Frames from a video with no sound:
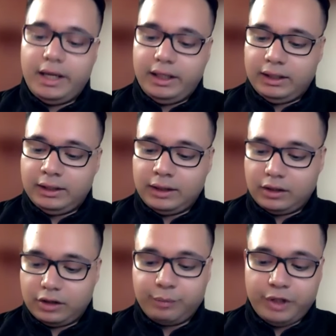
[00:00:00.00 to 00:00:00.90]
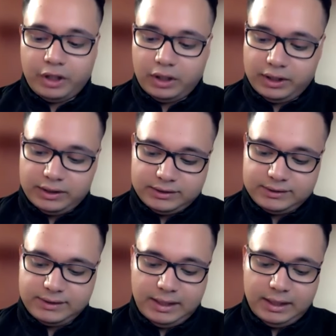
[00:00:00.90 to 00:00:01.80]
in a current mirror
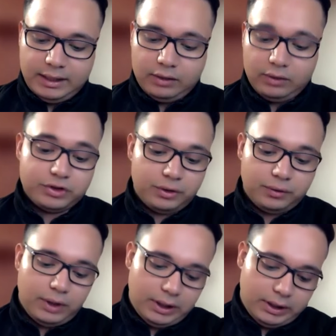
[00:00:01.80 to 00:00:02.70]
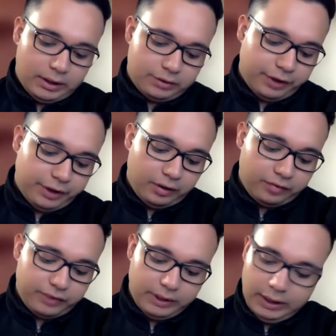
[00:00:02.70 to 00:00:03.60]
is also a
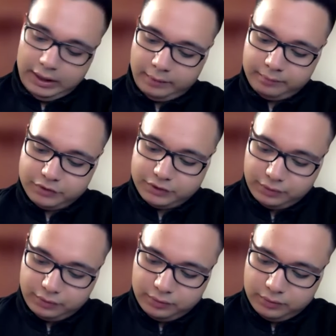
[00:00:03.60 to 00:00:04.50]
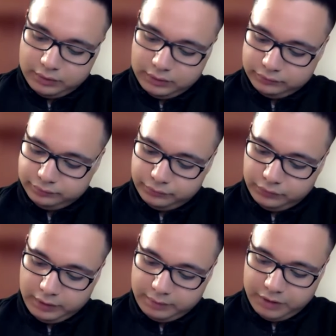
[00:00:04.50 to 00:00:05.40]
trade-off. So
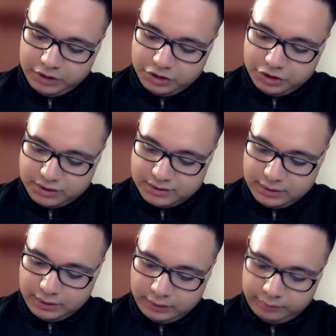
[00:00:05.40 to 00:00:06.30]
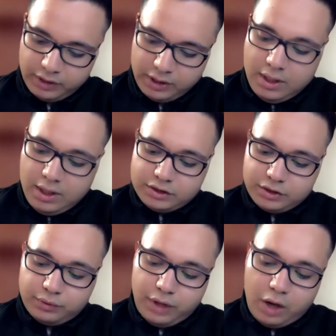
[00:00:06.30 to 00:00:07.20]
let me just,
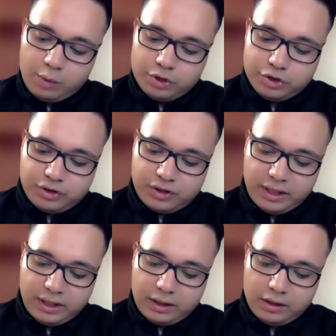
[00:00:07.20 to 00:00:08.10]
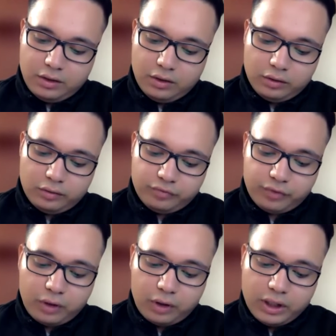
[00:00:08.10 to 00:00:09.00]
so now I want you to think
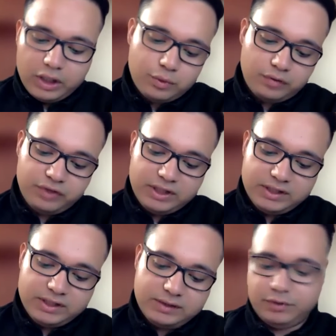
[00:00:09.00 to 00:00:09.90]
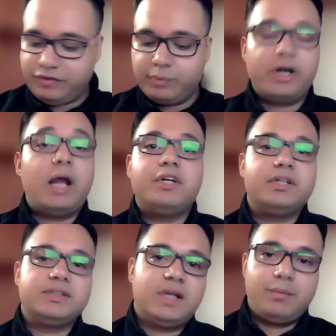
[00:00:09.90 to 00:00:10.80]
for each one of these different
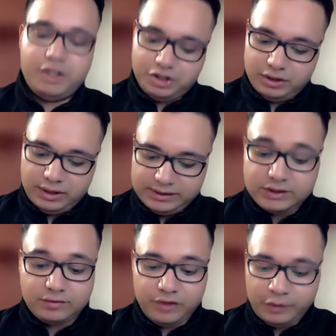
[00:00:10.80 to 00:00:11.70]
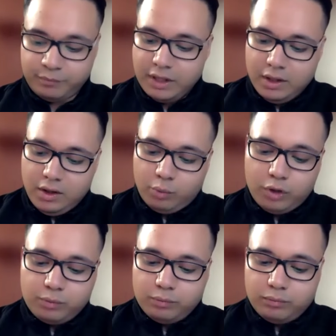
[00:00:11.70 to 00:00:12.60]
parameters that I mentioned, like 6 of them,
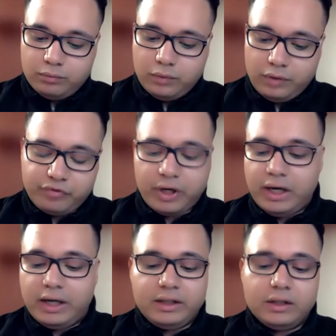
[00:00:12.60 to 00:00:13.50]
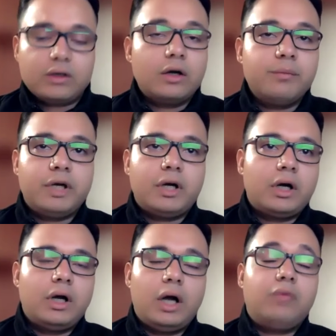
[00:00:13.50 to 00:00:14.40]
for an ideal current
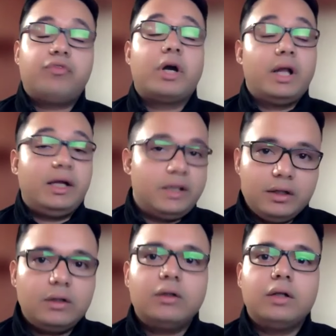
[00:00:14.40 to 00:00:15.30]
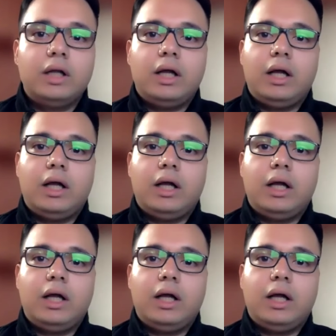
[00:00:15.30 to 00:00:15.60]
mirror, for an ideal